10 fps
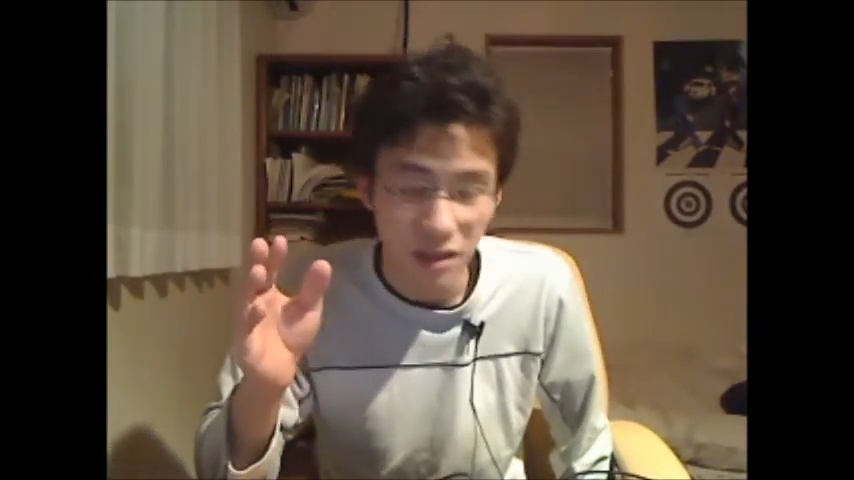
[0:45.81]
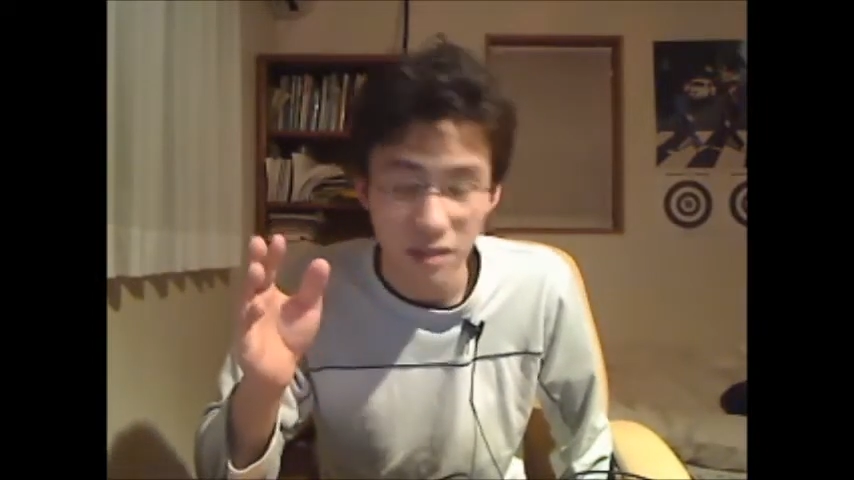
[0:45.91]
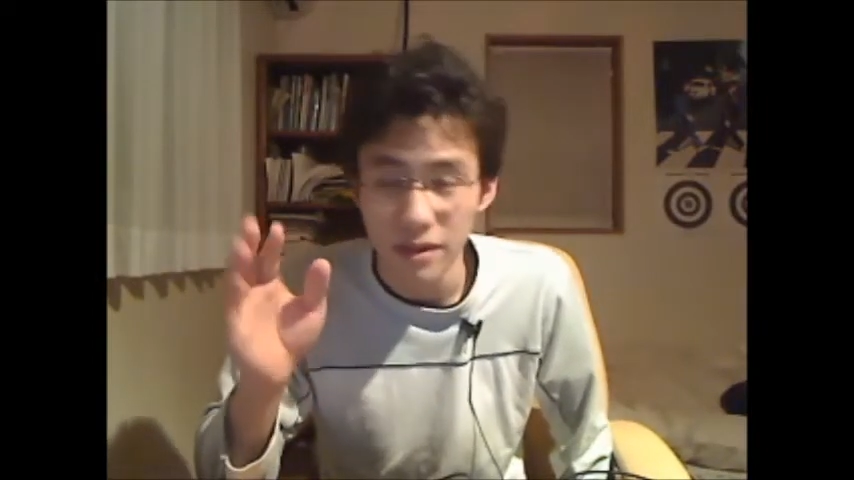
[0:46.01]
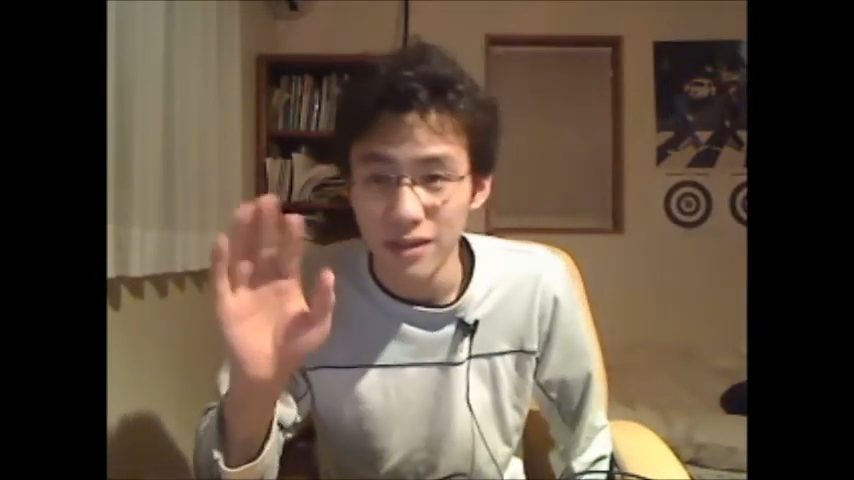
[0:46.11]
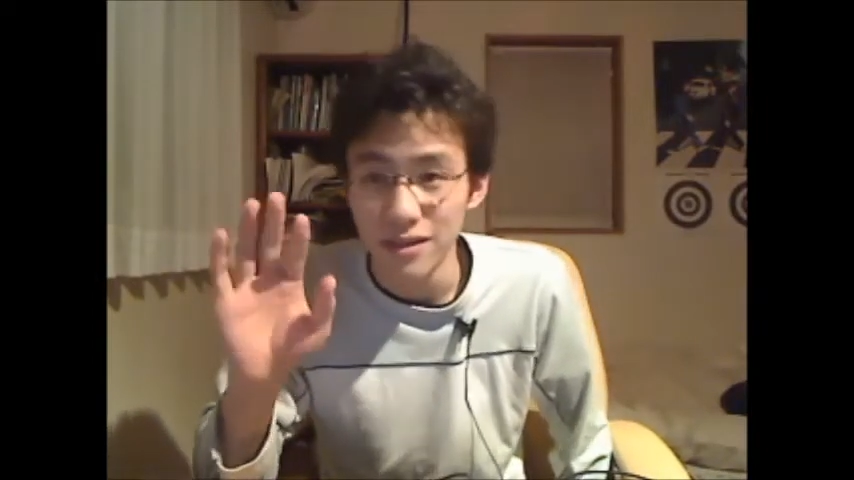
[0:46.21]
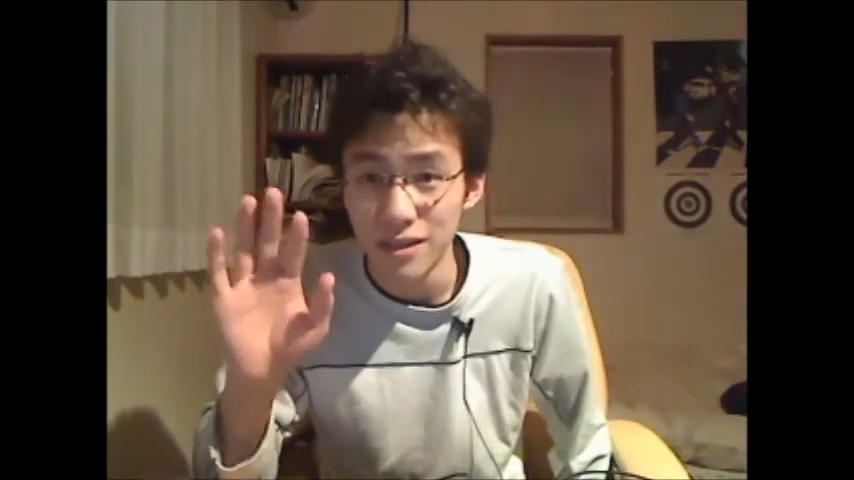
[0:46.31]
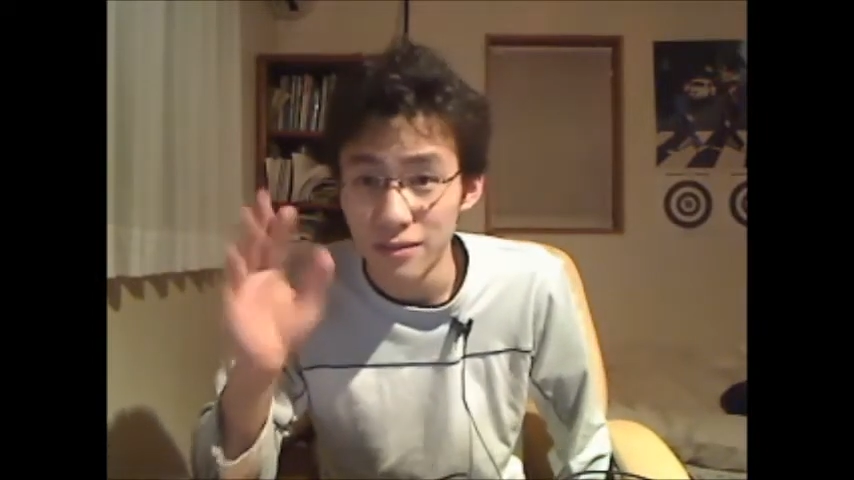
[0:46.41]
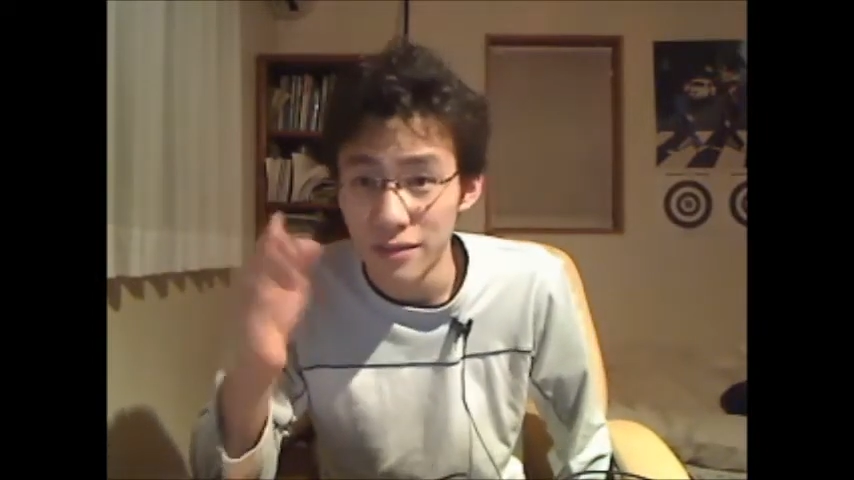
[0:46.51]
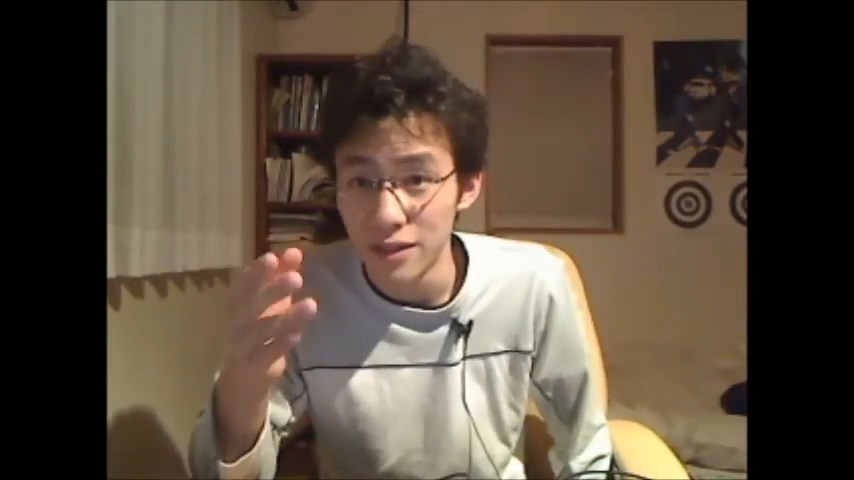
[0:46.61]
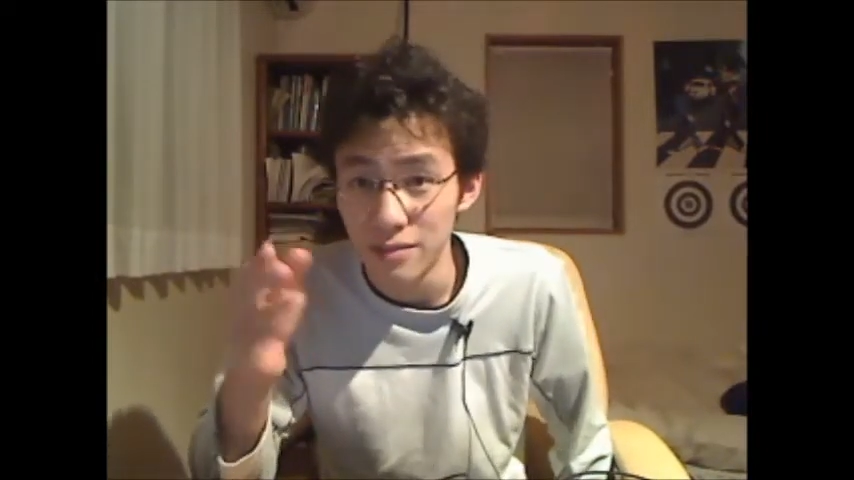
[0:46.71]
about
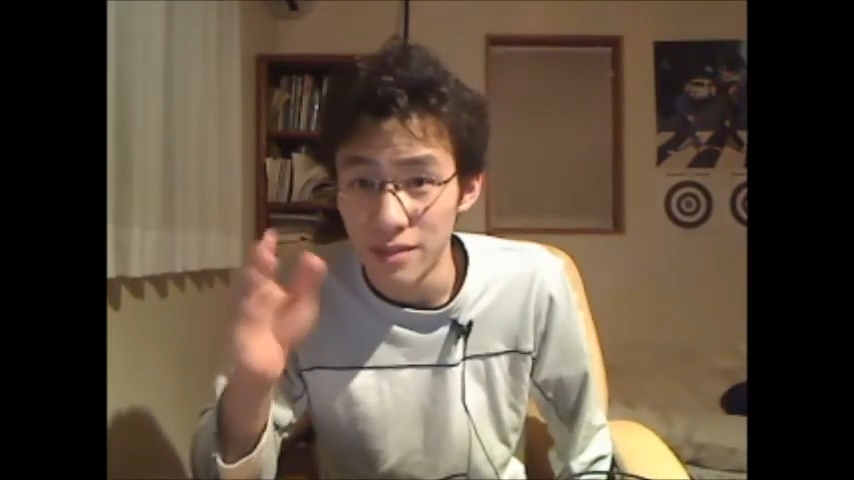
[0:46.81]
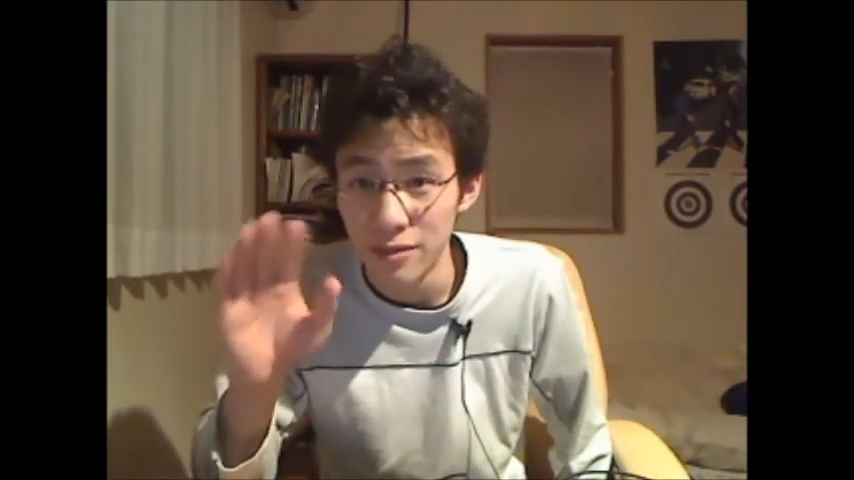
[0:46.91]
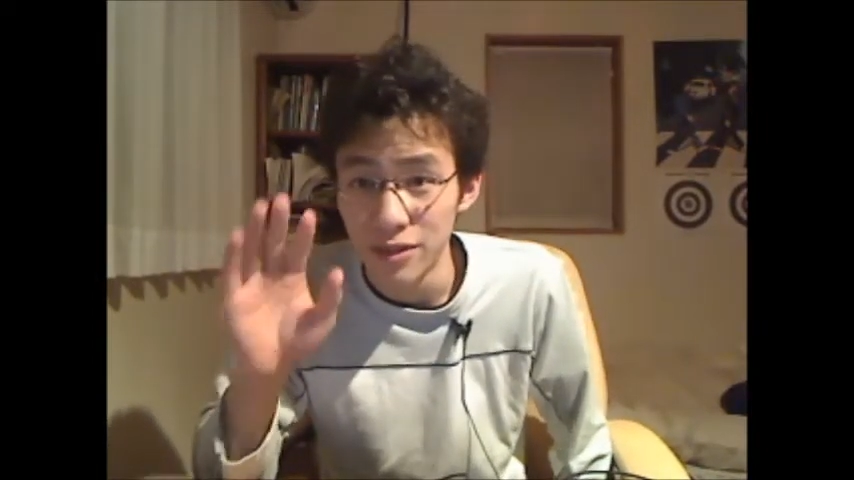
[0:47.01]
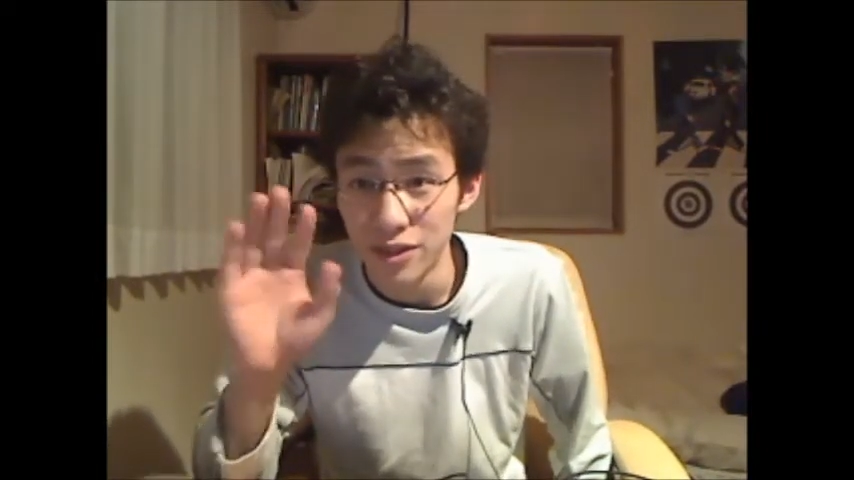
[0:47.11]
difference between